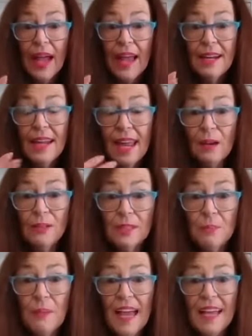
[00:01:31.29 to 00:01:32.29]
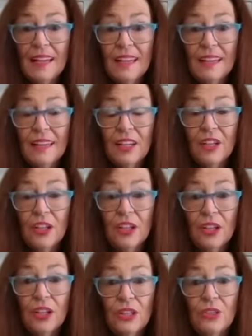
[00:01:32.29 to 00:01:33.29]
And now it's back
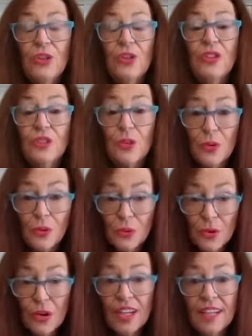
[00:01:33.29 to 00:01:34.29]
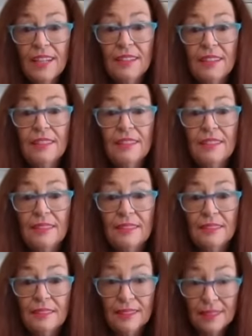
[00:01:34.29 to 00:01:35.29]
to this chronic
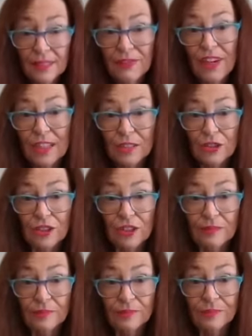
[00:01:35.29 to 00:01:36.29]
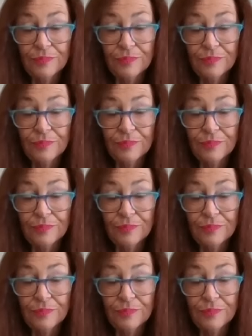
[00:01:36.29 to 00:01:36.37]
dysfunction.